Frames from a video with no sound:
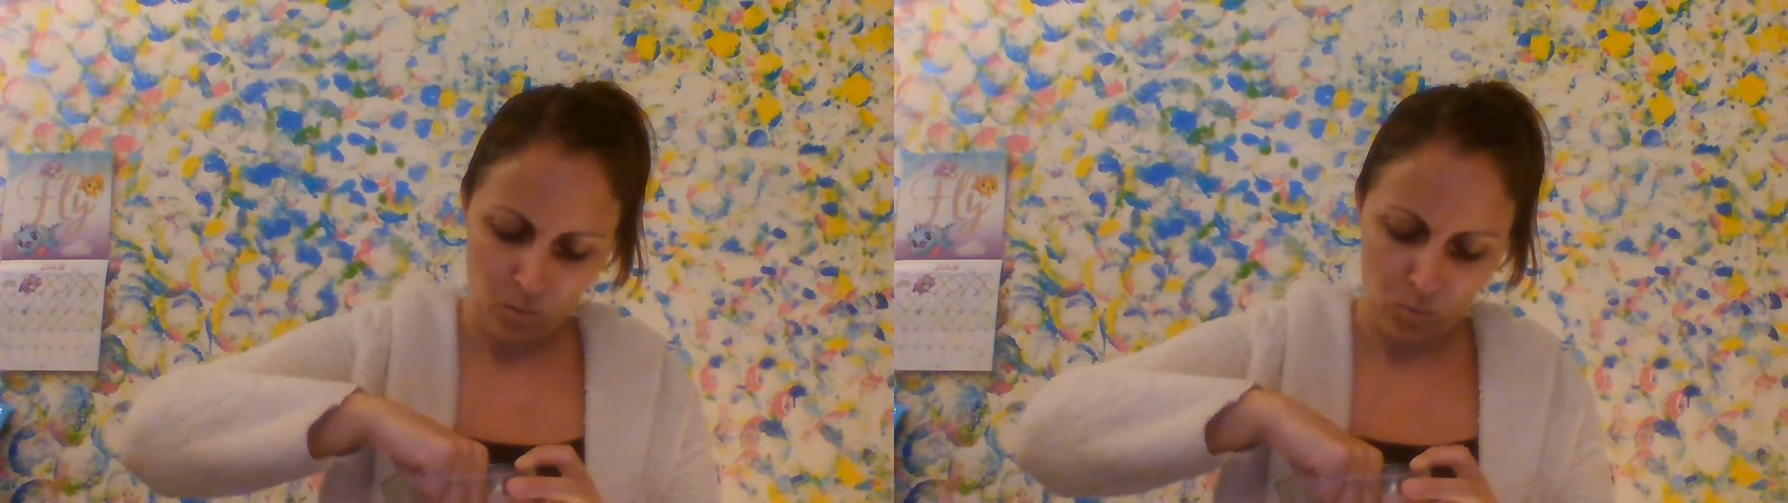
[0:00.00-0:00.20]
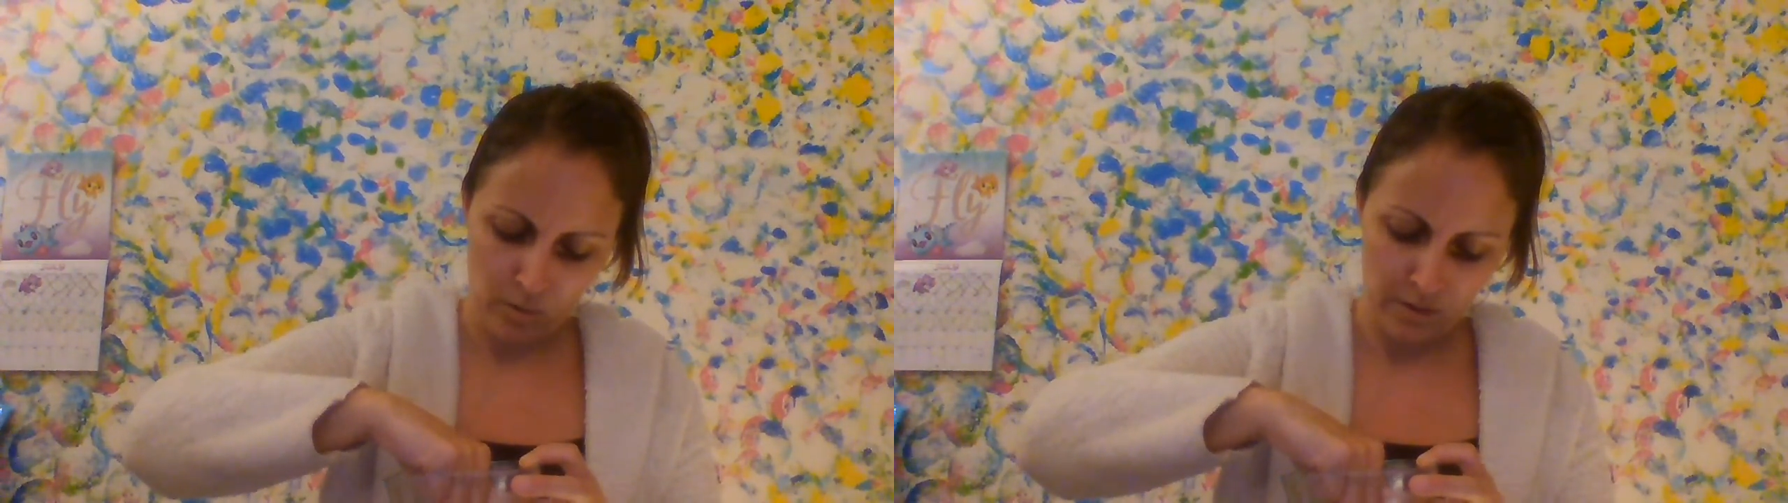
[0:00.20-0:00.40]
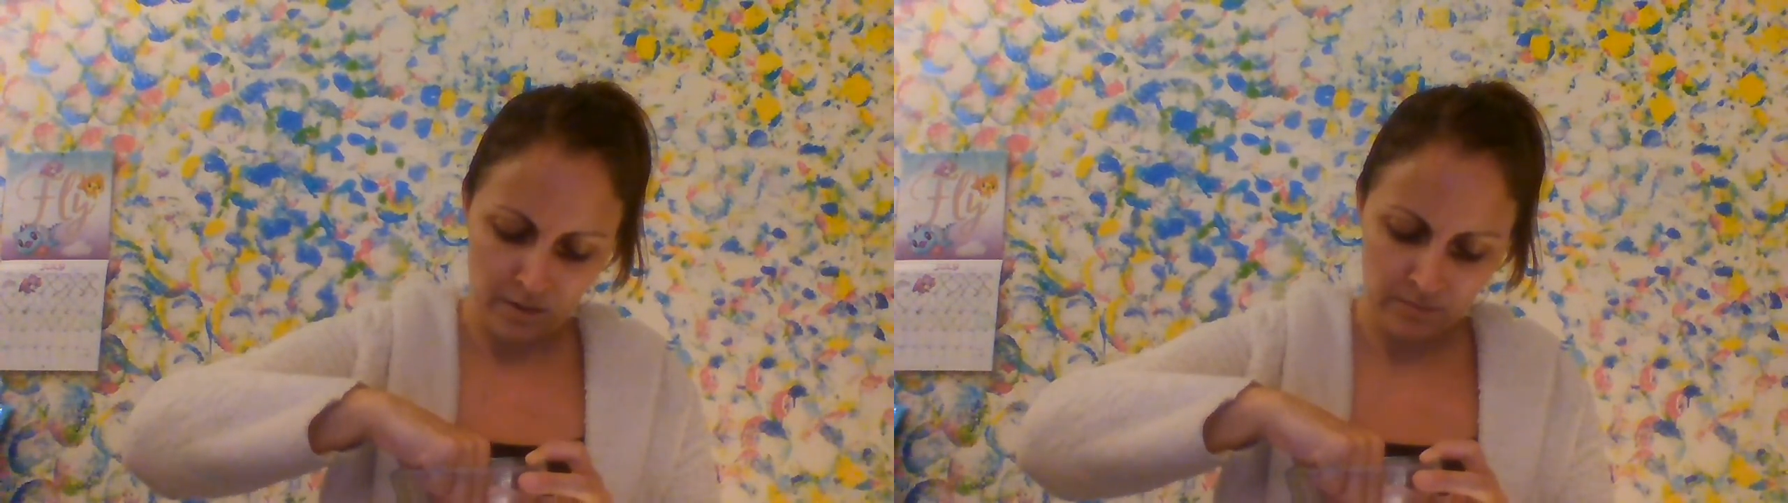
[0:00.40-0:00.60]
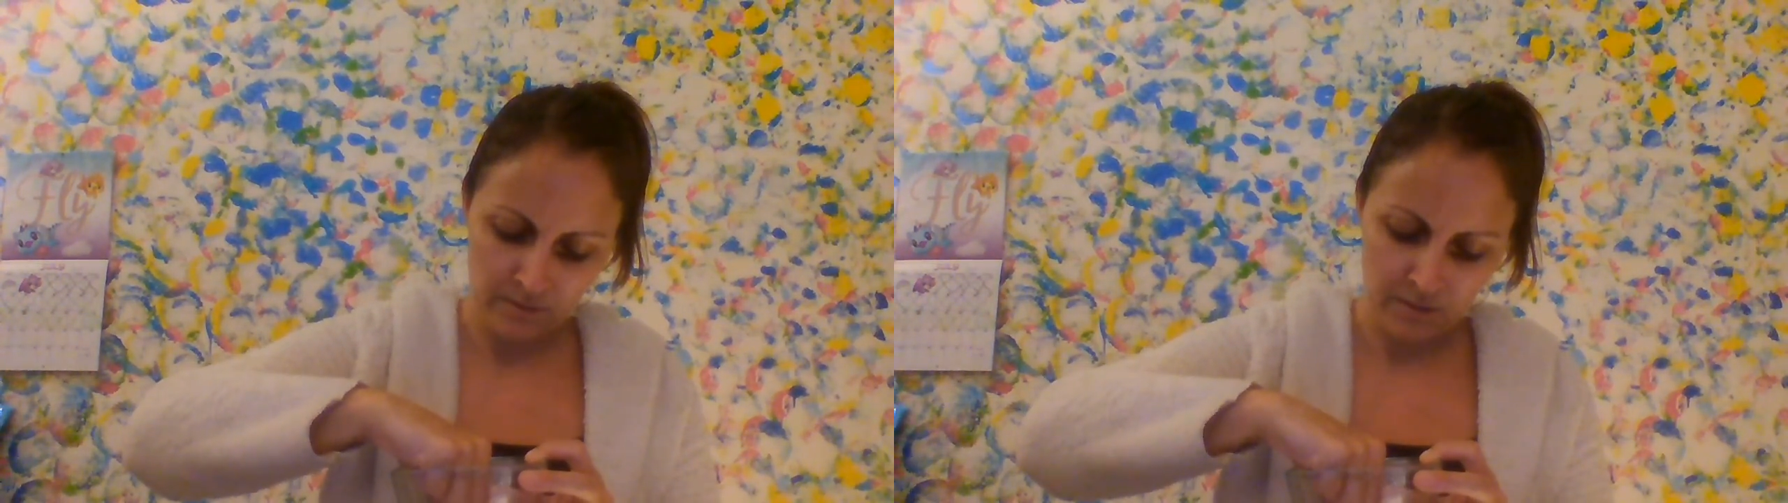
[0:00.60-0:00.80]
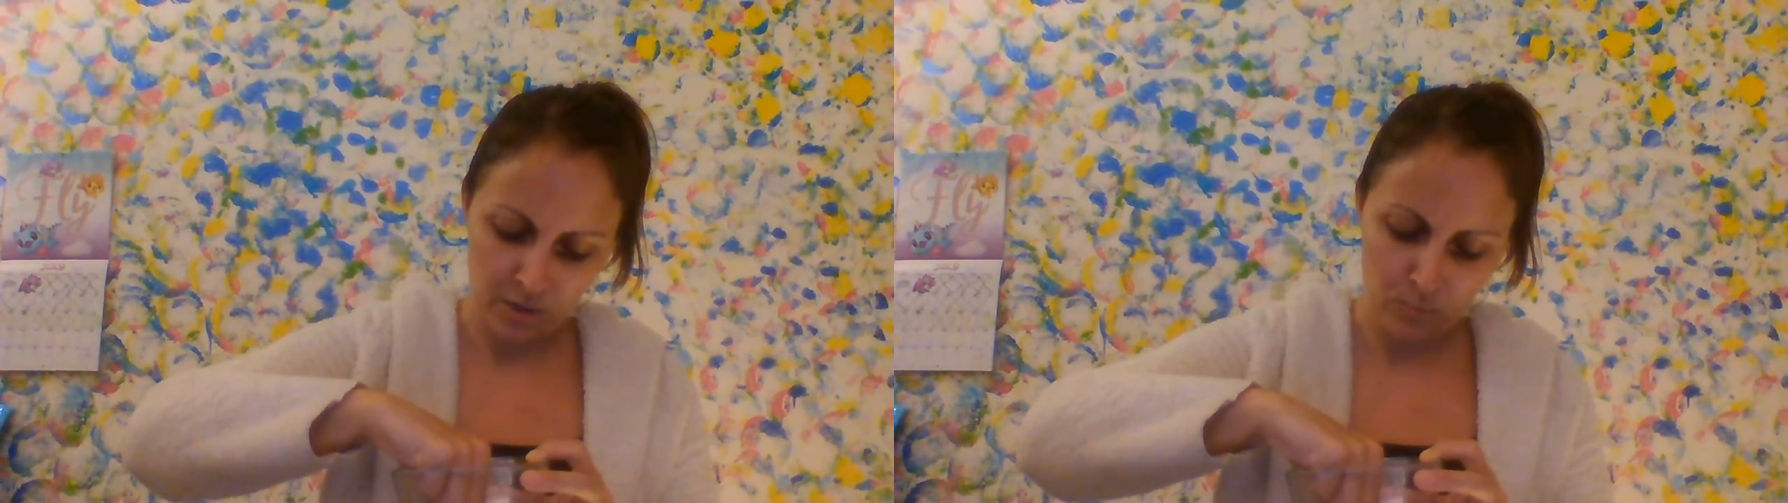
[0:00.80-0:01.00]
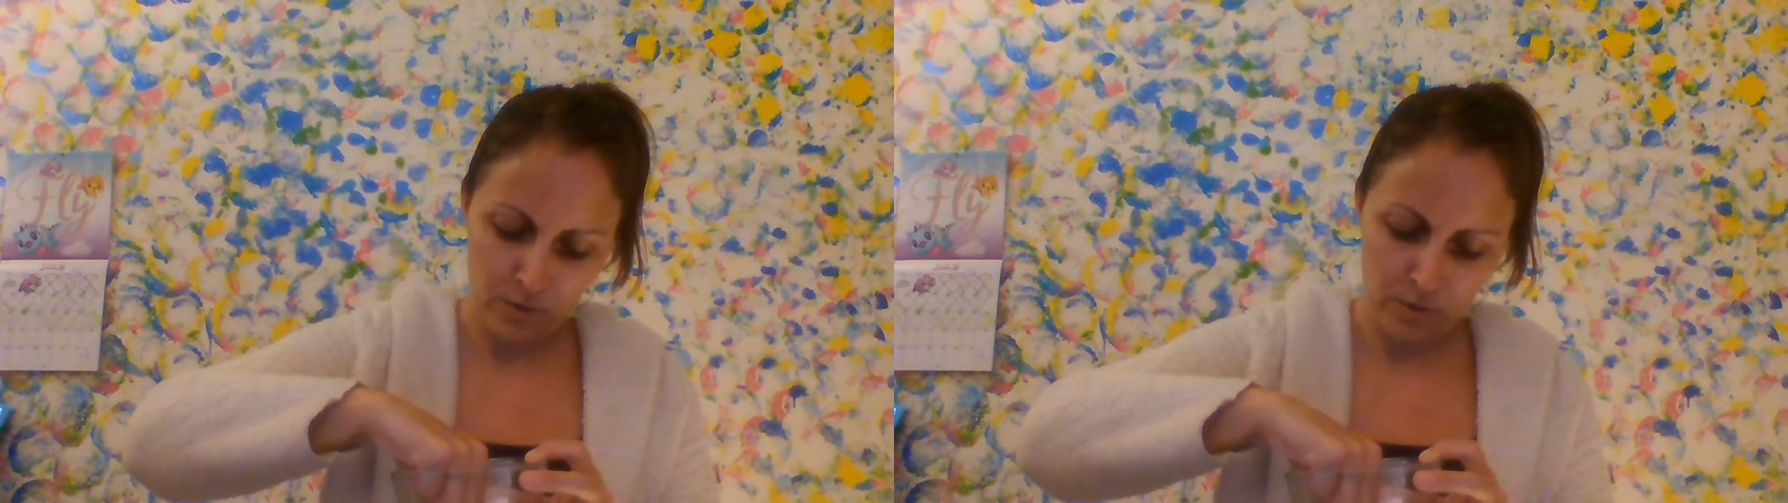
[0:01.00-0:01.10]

or start